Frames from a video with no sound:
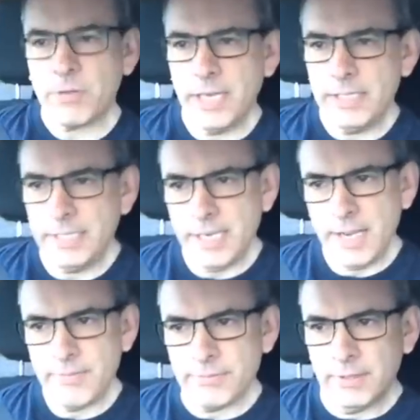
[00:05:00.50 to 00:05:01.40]
tally them
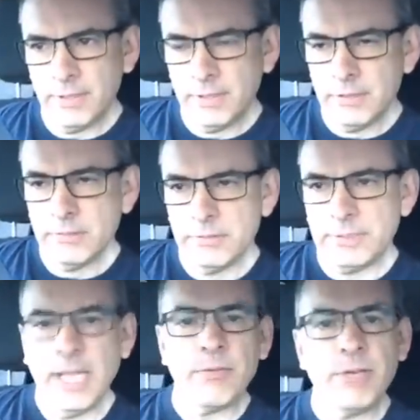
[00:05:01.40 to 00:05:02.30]
up, right? He'd have
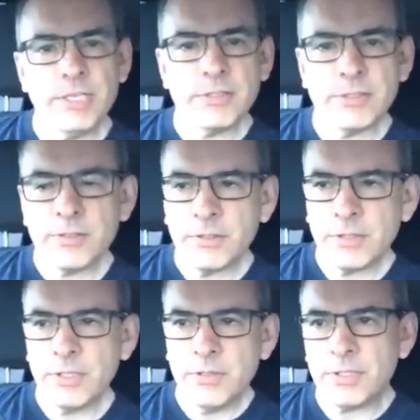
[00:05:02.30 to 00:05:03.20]
10
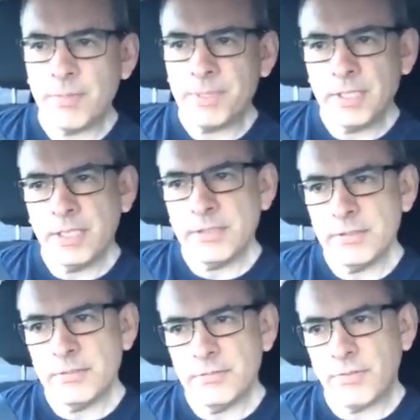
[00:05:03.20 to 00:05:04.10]
reasons to do
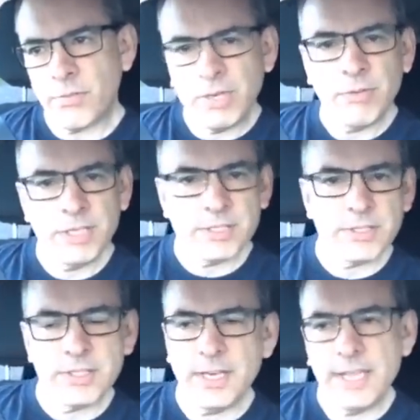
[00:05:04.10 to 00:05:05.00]
something and
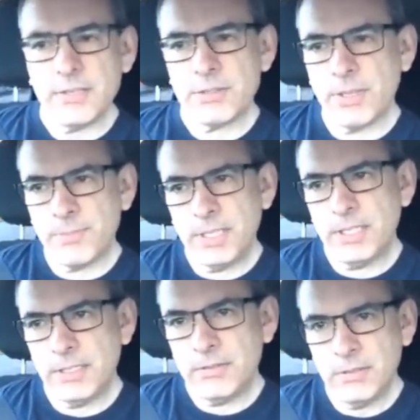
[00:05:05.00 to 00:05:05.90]
3 reasons to
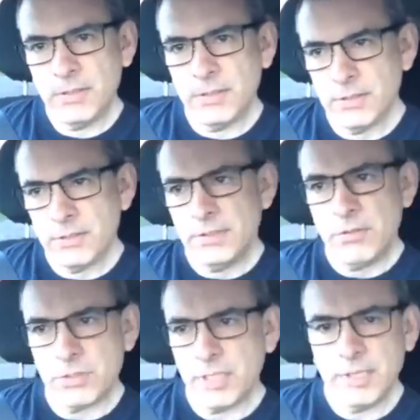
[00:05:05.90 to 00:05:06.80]
not do something, and
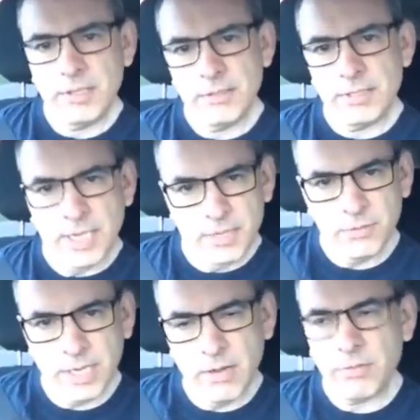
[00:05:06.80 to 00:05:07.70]
usually
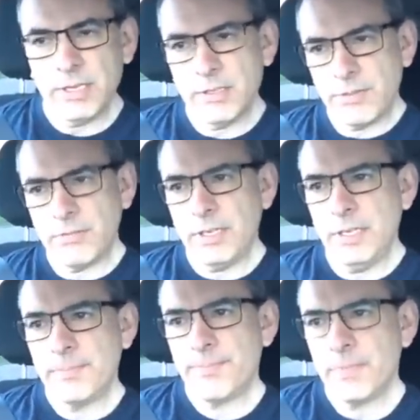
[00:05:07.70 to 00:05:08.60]
the 10 would
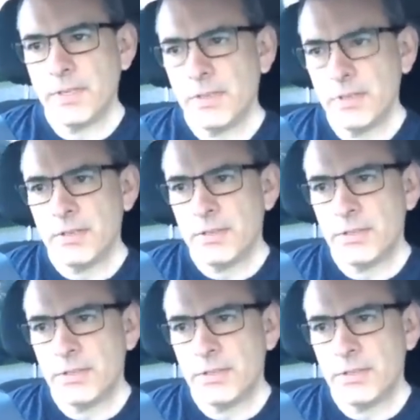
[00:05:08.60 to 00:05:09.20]
outweigh the 3.